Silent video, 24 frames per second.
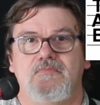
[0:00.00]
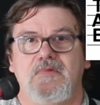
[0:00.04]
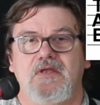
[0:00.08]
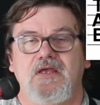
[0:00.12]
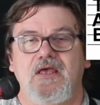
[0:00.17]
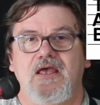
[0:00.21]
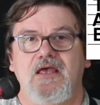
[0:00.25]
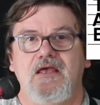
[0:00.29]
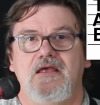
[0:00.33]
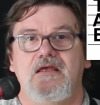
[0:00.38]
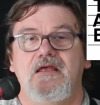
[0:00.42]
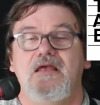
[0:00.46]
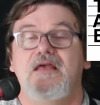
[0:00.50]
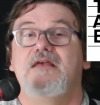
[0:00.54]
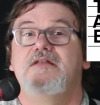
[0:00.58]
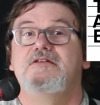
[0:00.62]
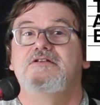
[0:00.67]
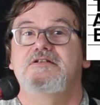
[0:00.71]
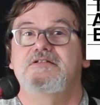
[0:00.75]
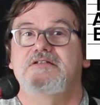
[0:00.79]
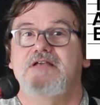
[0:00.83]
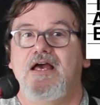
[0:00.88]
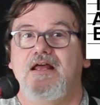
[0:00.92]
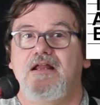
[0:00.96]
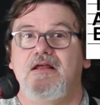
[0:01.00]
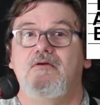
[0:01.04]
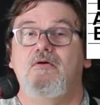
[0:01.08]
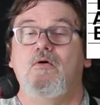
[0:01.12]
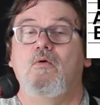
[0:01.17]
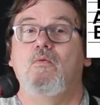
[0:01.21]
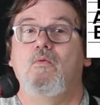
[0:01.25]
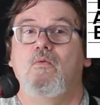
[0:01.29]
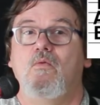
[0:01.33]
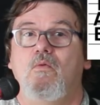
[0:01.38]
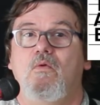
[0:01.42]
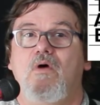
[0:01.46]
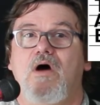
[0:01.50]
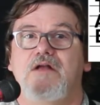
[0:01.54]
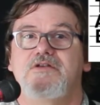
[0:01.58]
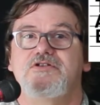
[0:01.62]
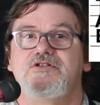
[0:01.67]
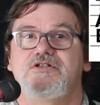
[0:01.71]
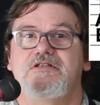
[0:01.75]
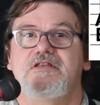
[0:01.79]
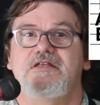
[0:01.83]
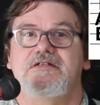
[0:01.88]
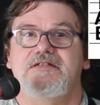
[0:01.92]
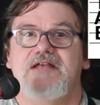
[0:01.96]
Okay, just kind of
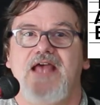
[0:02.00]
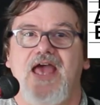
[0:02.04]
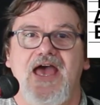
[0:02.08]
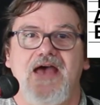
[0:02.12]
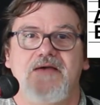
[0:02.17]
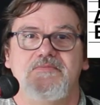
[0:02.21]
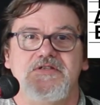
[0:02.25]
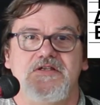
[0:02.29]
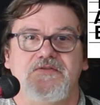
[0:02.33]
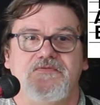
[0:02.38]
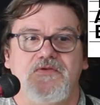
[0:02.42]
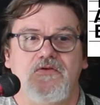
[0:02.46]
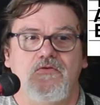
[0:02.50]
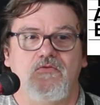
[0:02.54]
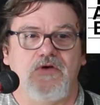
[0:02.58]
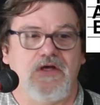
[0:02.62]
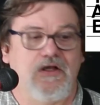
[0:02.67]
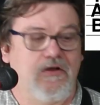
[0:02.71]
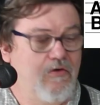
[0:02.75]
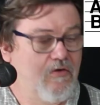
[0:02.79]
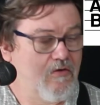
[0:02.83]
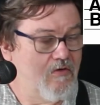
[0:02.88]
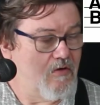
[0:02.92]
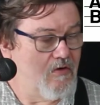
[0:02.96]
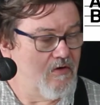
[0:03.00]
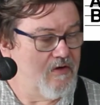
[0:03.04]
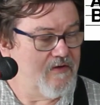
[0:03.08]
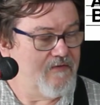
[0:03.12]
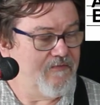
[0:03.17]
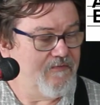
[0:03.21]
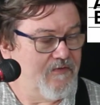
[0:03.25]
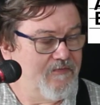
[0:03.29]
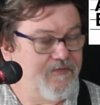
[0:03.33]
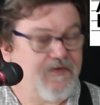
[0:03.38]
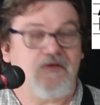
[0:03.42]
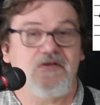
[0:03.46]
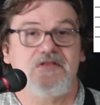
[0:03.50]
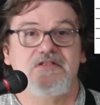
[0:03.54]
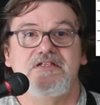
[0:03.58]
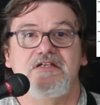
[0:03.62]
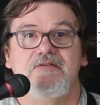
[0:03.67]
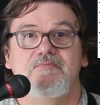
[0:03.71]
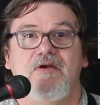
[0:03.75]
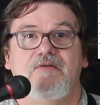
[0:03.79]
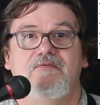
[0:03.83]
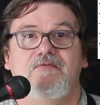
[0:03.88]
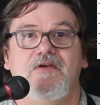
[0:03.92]
watch the tabs, if you will, or if you can see my